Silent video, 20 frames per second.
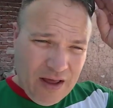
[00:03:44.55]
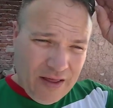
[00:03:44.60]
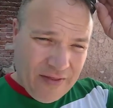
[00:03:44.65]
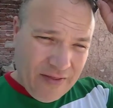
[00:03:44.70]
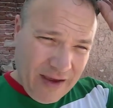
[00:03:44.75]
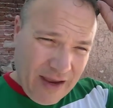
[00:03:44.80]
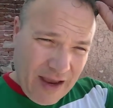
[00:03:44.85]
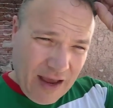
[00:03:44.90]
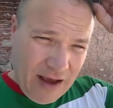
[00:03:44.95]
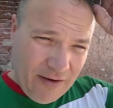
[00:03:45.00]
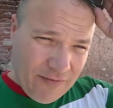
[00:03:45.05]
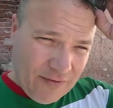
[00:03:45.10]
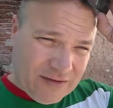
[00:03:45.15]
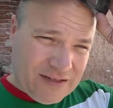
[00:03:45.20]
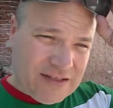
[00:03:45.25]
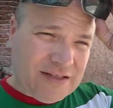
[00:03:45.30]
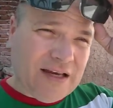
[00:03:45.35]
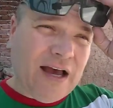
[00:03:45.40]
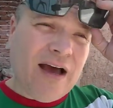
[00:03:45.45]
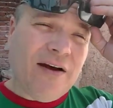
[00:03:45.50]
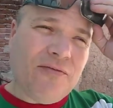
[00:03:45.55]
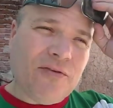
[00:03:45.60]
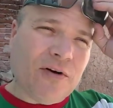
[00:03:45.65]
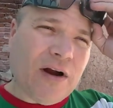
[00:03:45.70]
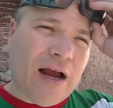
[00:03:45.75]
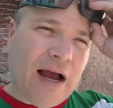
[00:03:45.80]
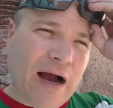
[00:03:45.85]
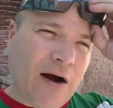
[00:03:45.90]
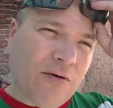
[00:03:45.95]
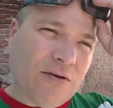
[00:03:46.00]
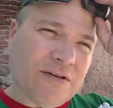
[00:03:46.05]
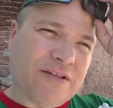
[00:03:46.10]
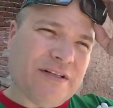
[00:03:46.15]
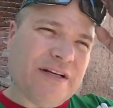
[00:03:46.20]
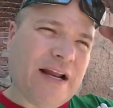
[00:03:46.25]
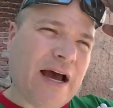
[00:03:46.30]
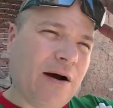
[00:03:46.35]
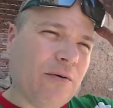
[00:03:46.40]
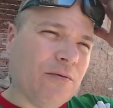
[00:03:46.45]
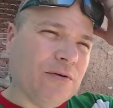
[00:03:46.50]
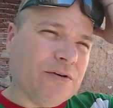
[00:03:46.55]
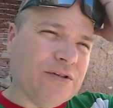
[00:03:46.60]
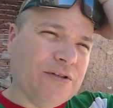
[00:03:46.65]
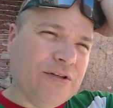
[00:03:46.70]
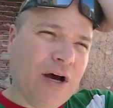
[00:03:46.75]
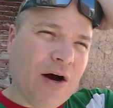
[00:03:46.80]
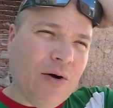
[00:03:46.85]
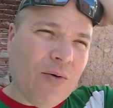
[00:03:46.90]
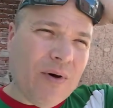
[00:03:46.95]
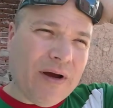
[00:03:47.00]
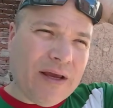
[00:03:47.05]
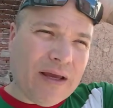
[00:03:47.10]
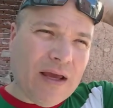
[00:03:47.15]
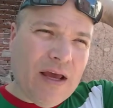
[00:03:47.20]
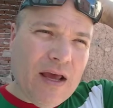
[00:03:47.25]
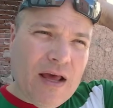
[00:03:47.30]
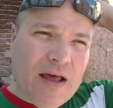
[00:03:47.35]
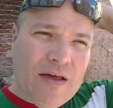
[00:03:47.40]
They haven't sat for hours and hours knowing